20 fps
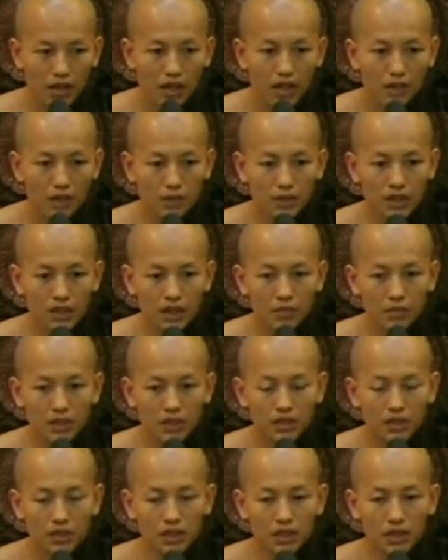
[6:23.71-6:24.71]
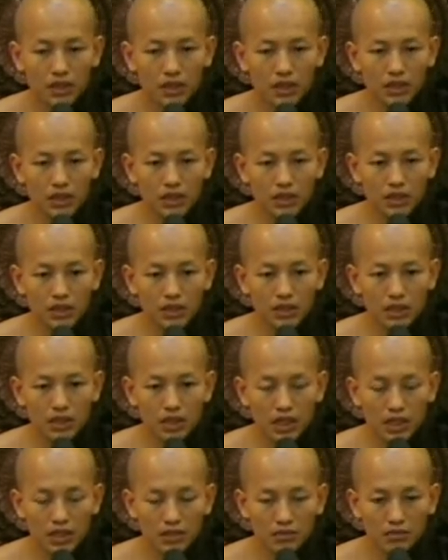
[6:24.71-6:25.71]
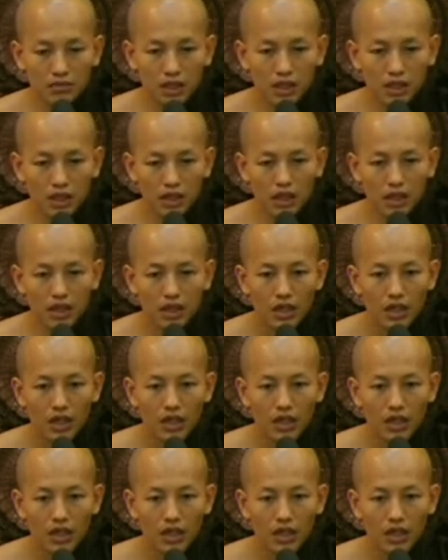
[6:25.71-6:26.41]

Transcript: Heavy karma, the karma